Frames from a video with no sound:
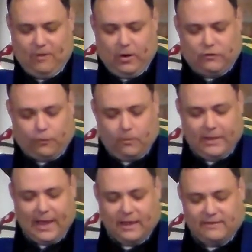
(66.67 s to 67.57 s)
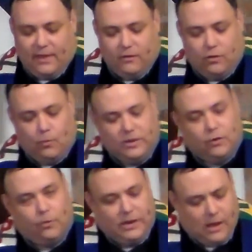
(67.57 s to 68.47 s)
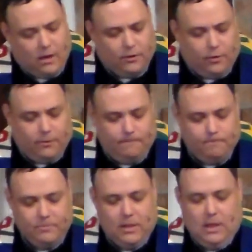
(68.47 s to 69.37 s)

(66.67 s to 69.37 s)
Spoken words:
Very truly I tell you, when you were younger,